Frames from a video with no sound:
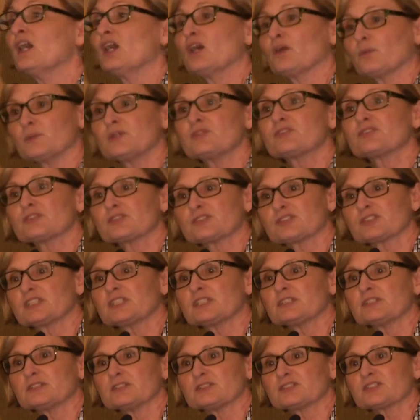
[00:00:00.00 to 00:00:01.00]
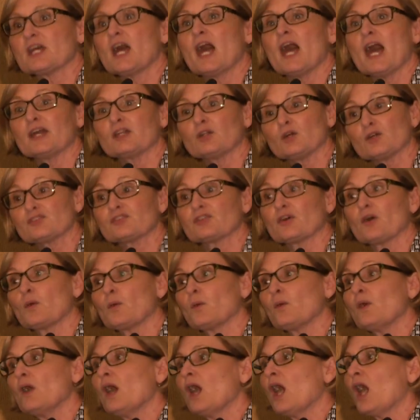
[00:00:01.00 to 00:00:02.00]
research leaders, and
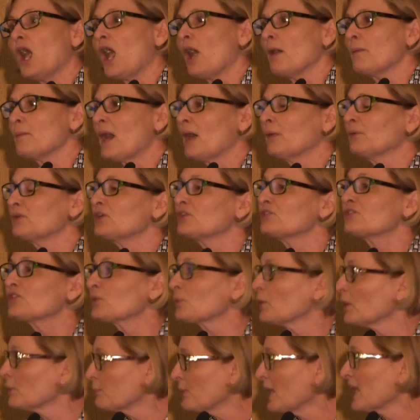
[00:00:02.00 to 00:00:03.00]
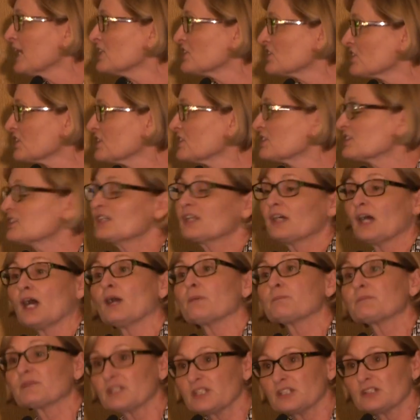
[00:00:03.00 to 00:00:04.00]
also I'll use the word patient
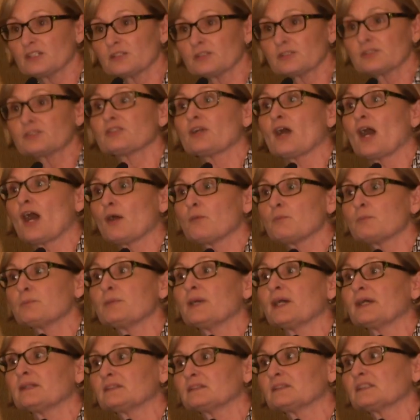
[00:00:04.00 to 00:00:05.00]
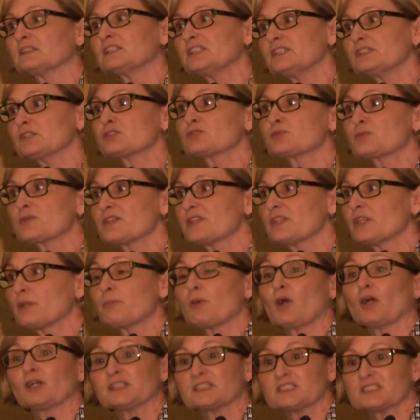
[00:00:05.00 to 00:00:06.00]
leaders, but leaders within the
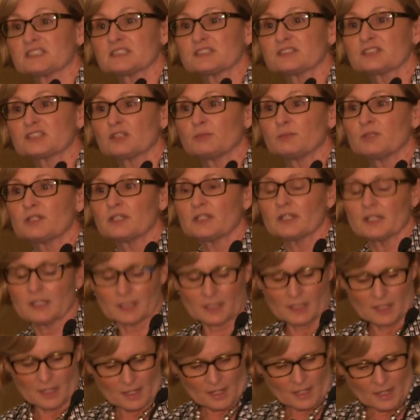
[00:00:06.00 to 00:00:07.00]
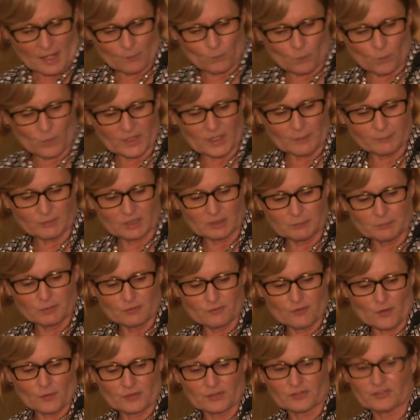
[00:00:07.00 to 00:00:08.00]
Parkinson's community. And what I'm going to be
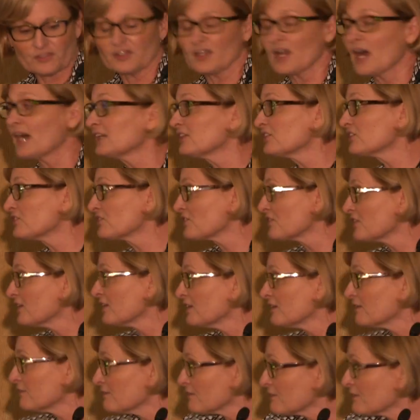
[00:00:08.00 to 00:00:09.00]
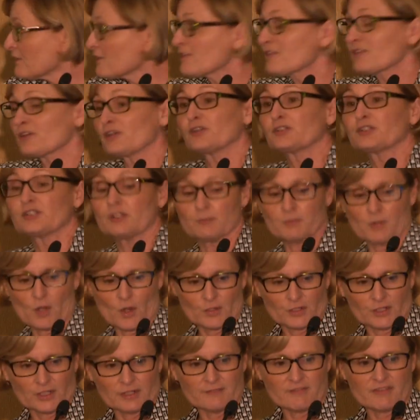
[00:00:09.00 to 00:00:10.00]
focusing on is the third
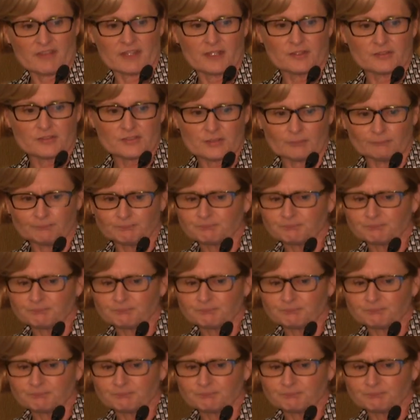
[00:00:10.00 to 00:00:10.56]
component of this.